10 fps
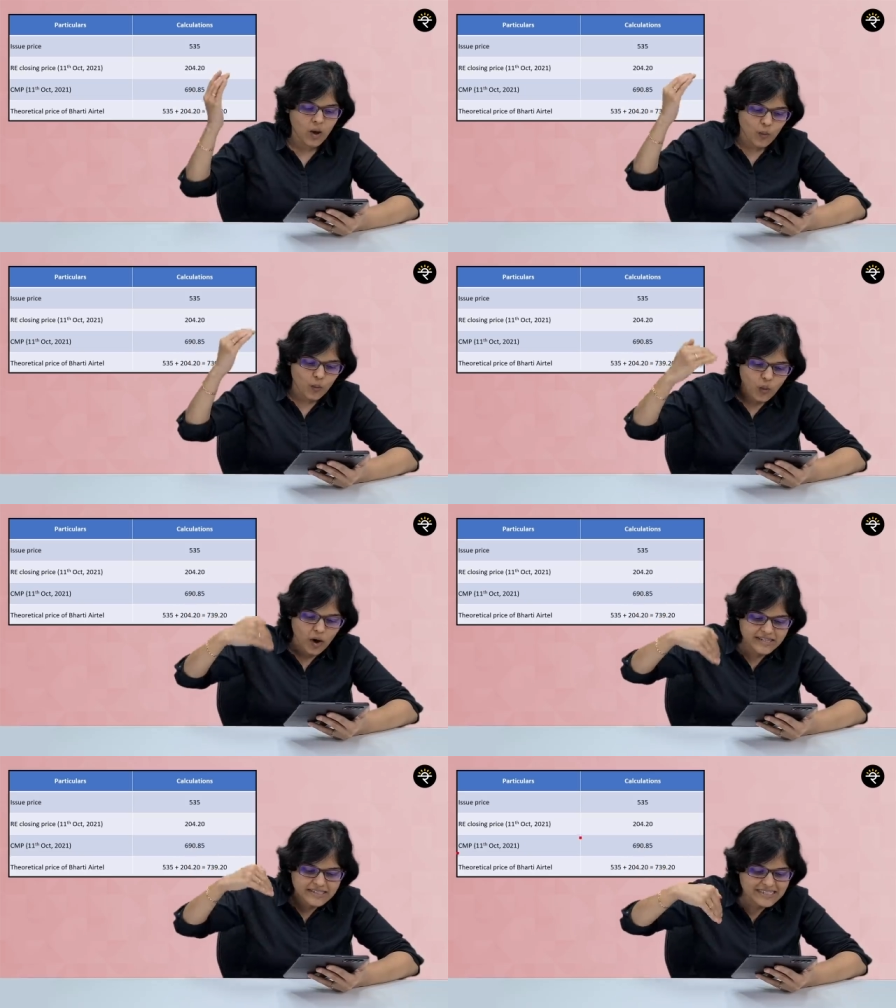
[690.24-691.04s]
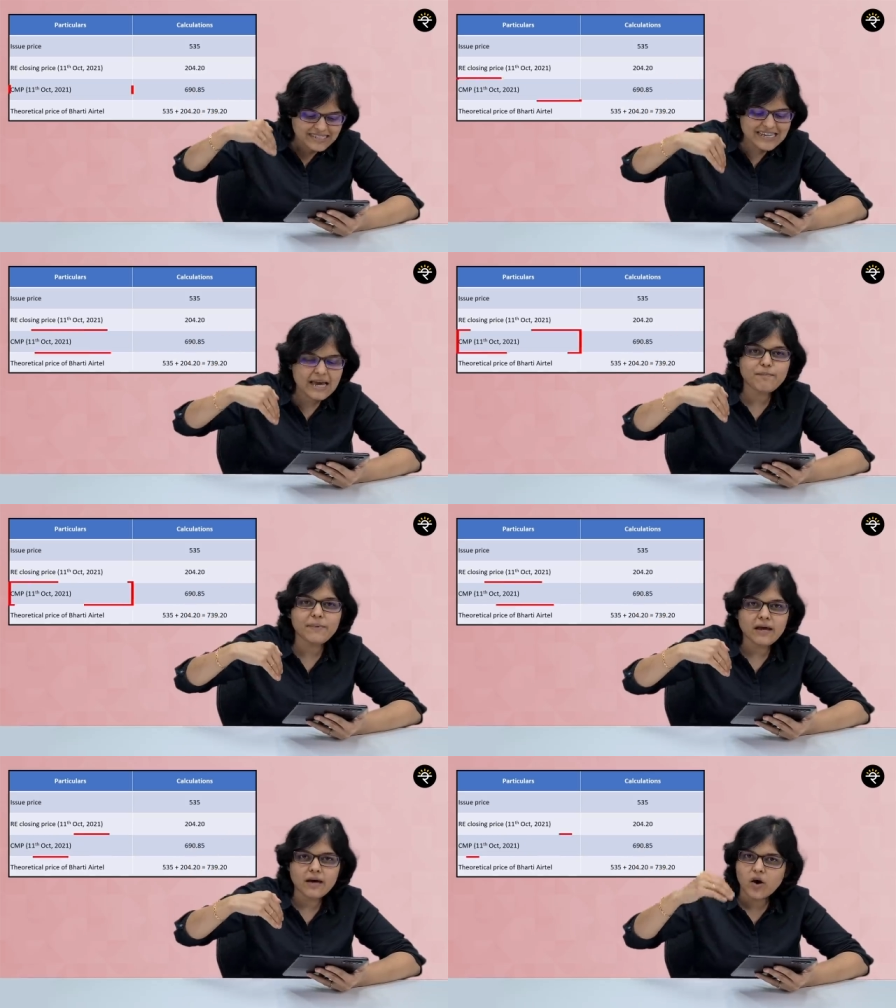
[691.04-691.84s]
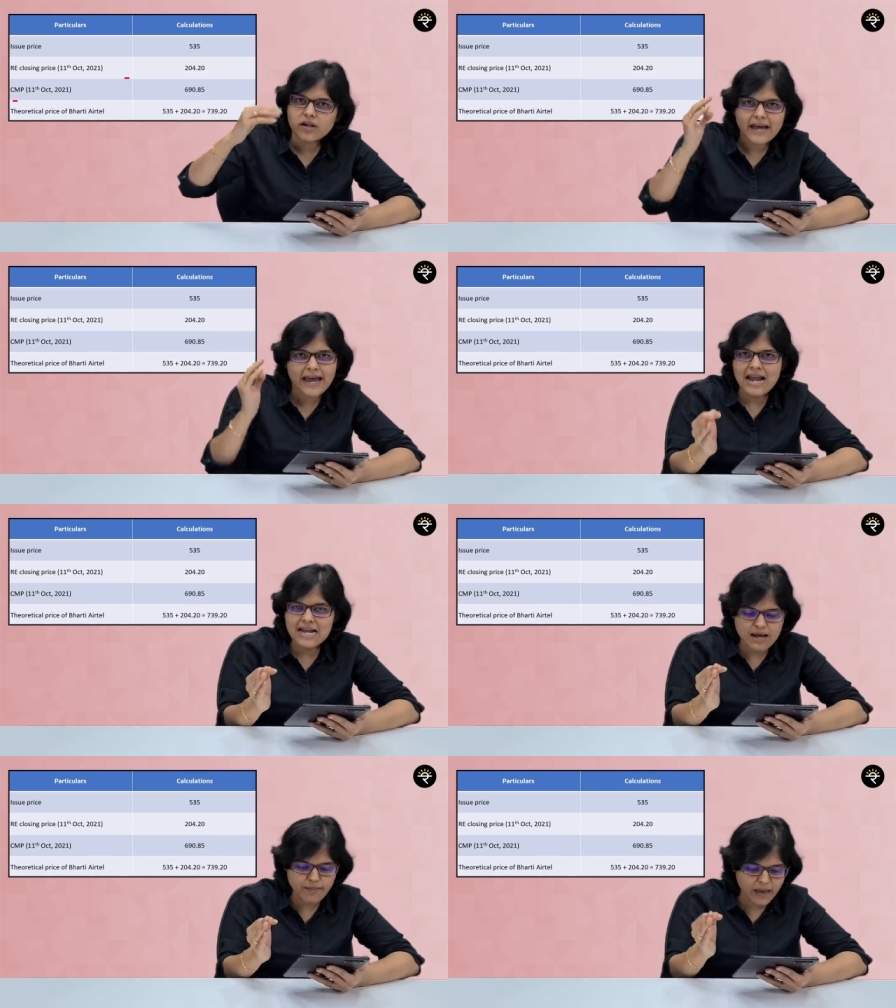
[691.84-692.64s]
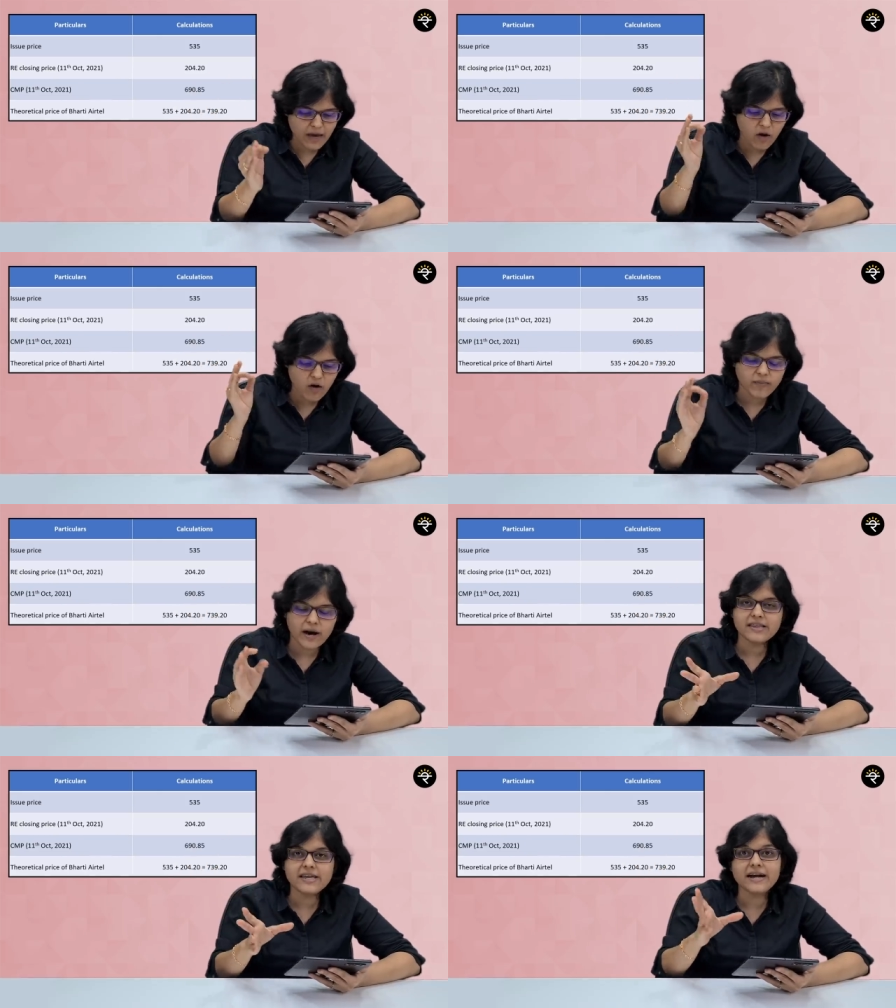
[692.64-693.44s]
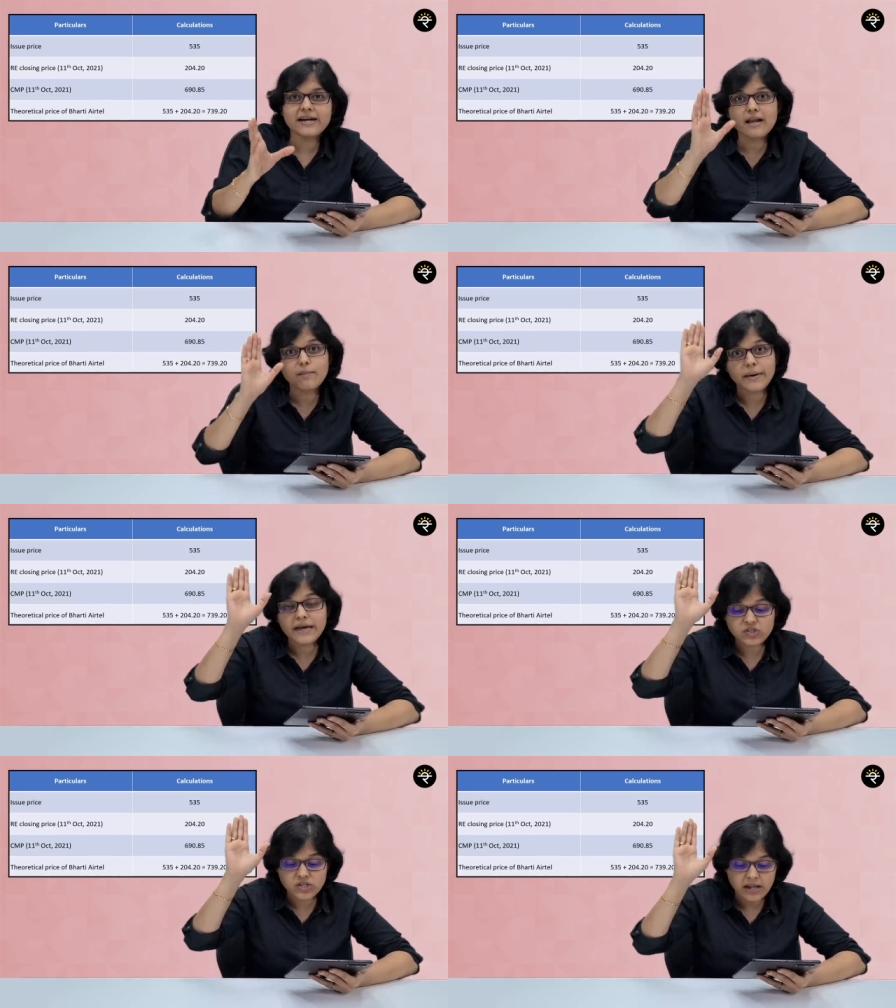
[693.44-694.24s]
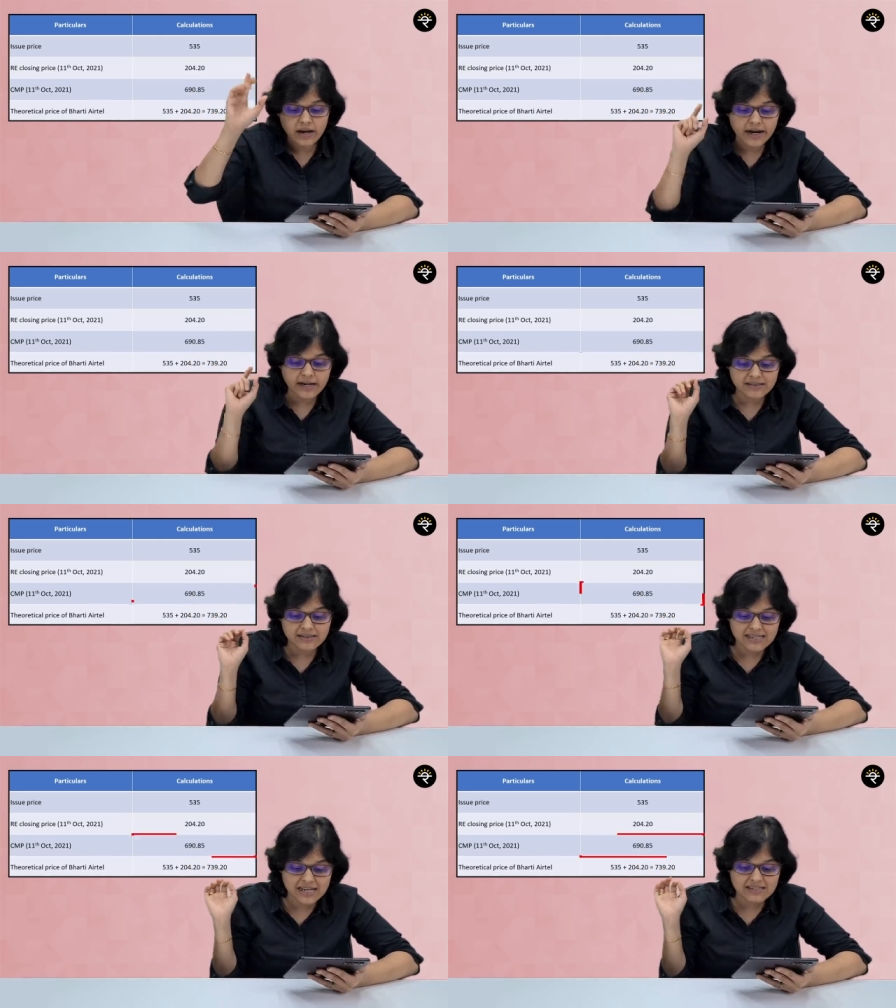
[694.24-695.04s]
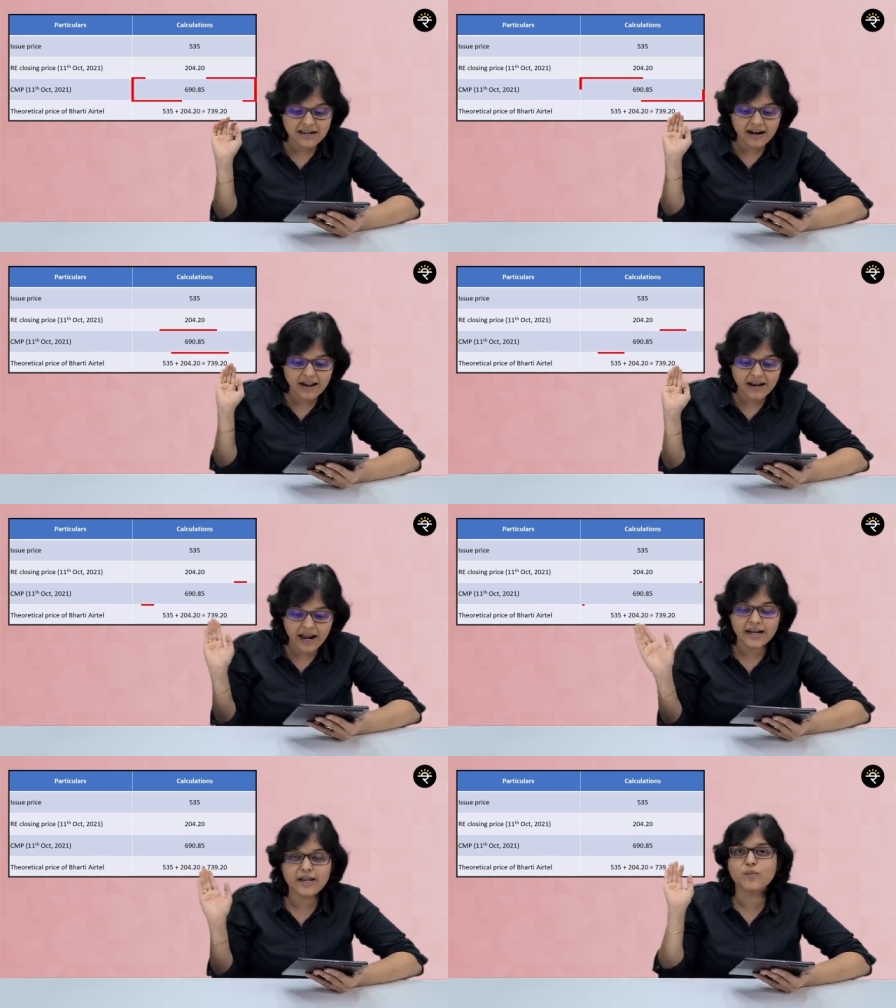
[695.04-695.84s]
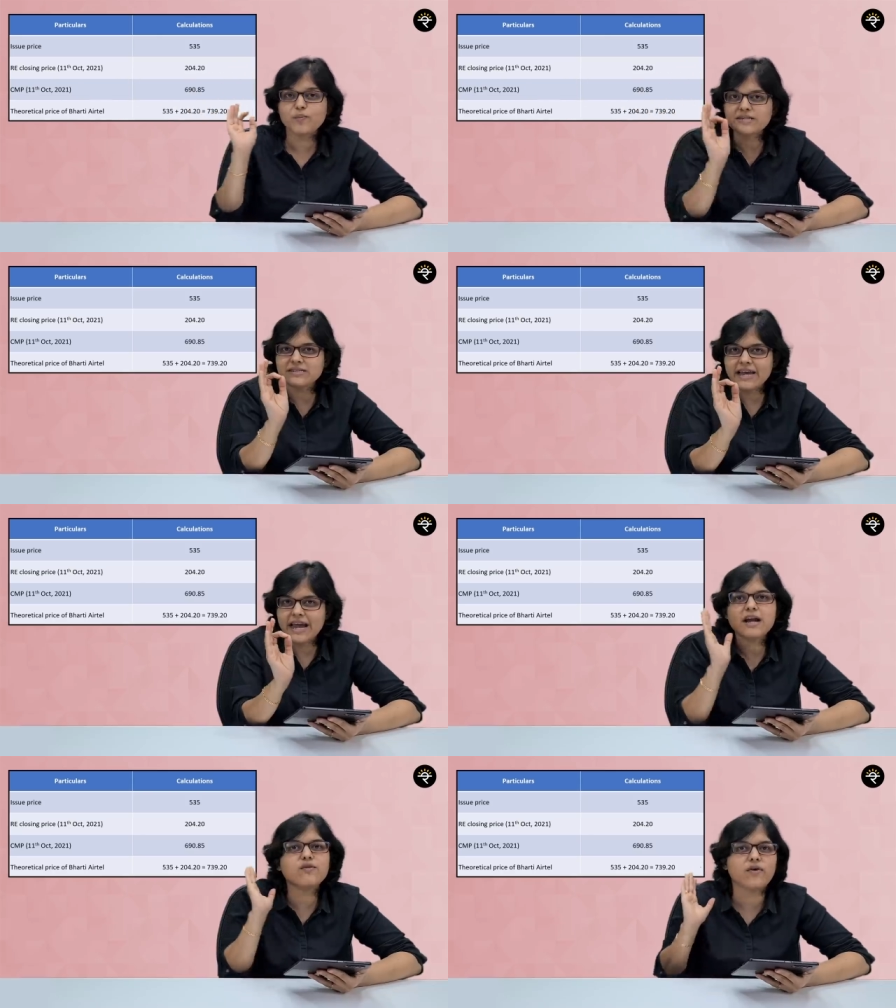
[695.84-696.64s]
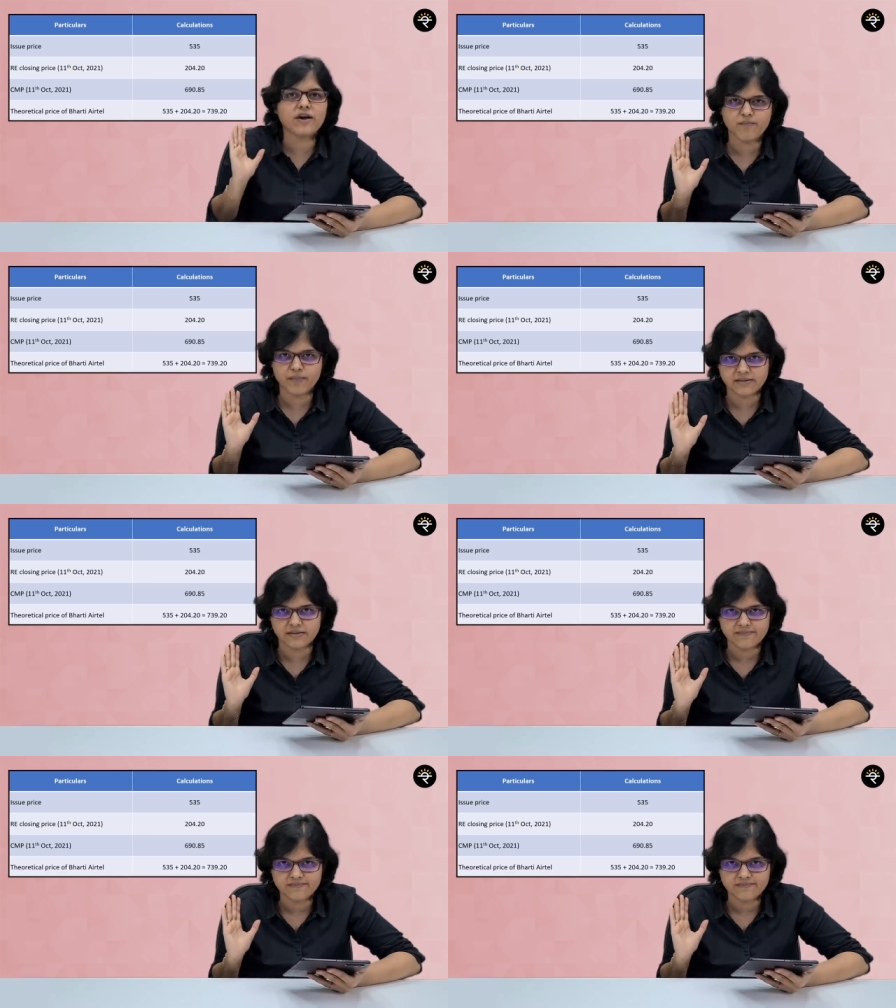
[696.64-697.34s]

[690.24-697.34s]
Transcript: What is the CMP or the LTP of Bharti Airtel main share? It is 690 rupees 85 paisa.